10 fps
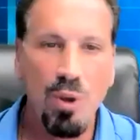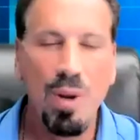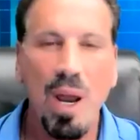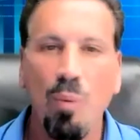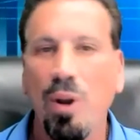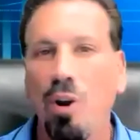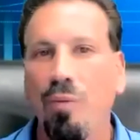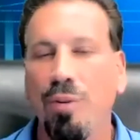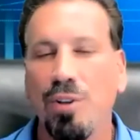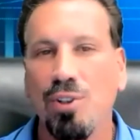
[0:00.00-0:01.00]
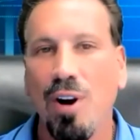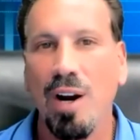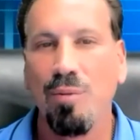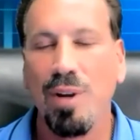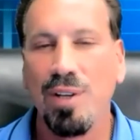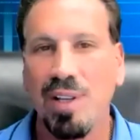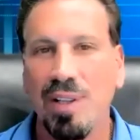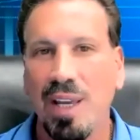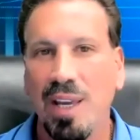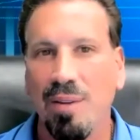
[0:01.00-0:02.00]
and I went over a chart
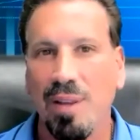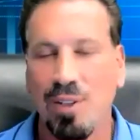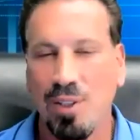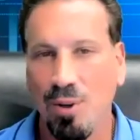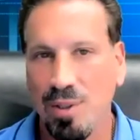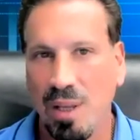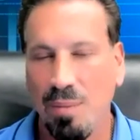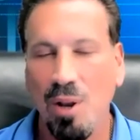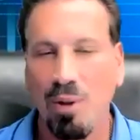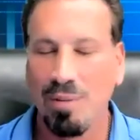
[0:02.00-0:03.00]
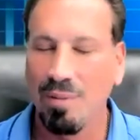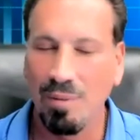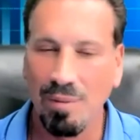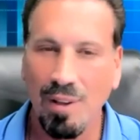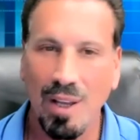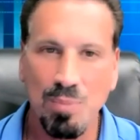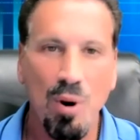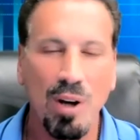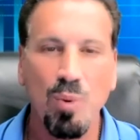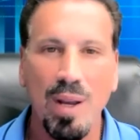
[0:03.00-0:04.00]
recently that shows that, as
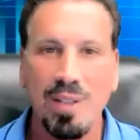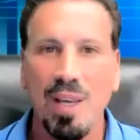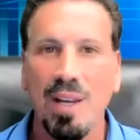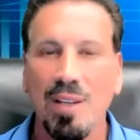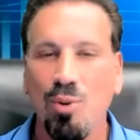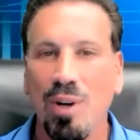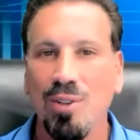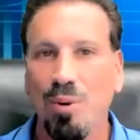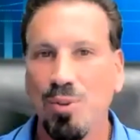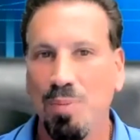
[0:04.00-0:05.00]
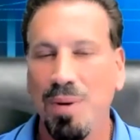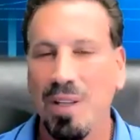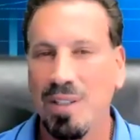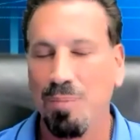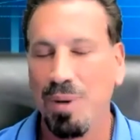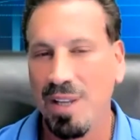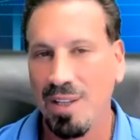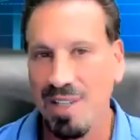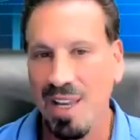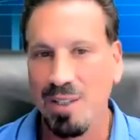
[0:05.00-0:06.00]
Mark Twain said, history doesn't always repeat itself, but it does
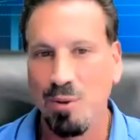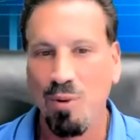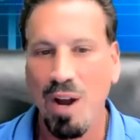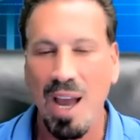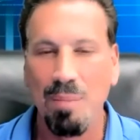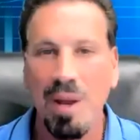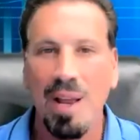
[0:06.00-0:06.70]
tend to rhyme.